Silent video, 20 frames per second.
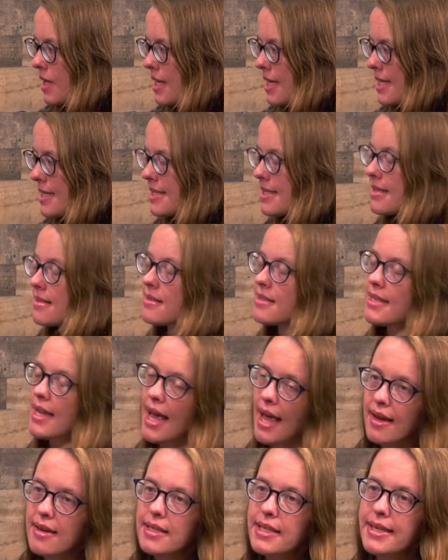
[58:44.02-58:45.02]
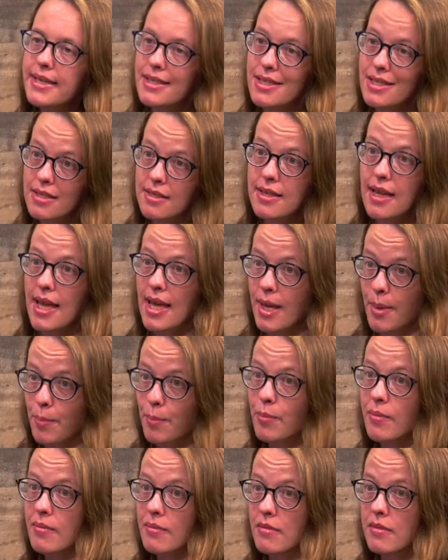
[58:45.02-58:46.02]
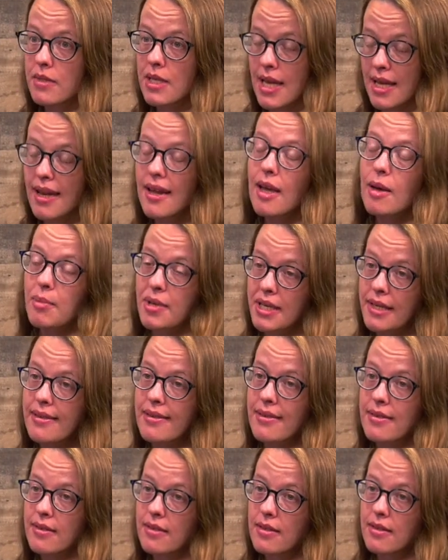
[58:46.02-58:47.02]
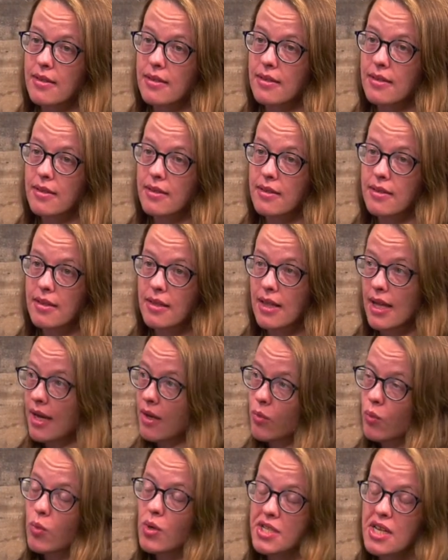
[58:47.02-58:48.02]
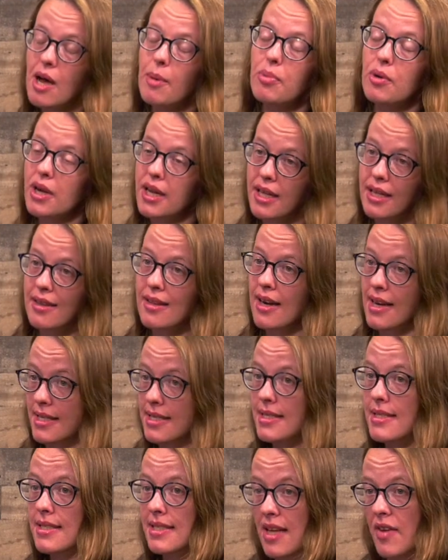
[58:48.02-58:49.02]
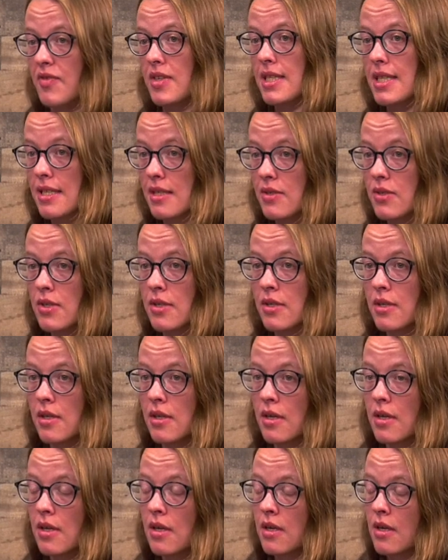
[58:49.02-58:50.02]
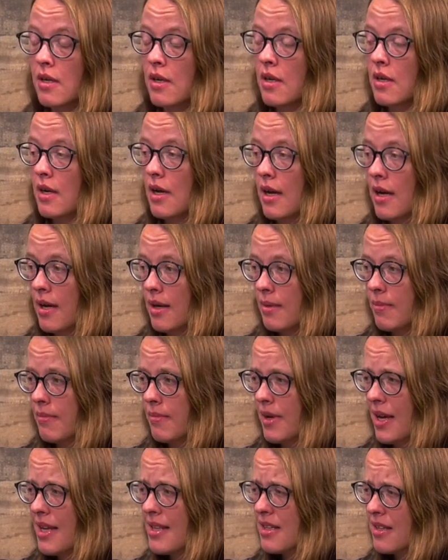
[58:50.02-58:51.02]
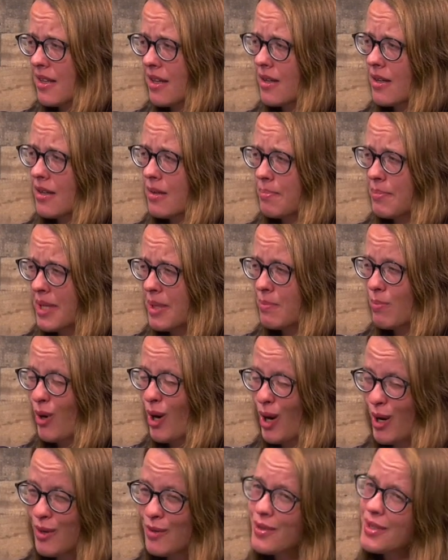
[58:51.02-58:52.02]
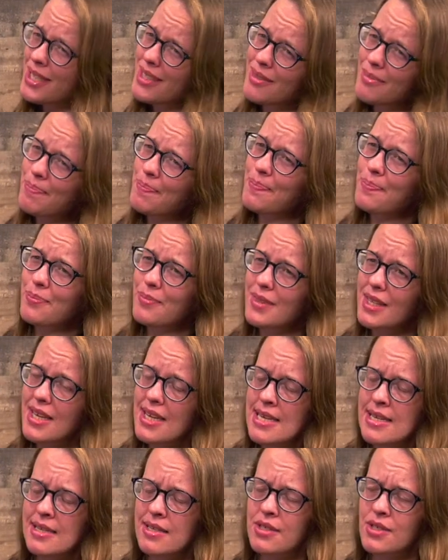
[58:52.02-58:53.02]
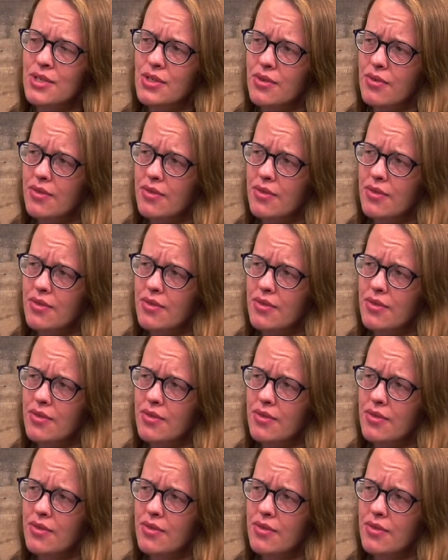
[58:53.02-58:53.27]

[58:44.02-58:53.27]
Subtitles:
It's exactly the same dynamic that was operating in the 1970s. Hmm. I think a big part of it is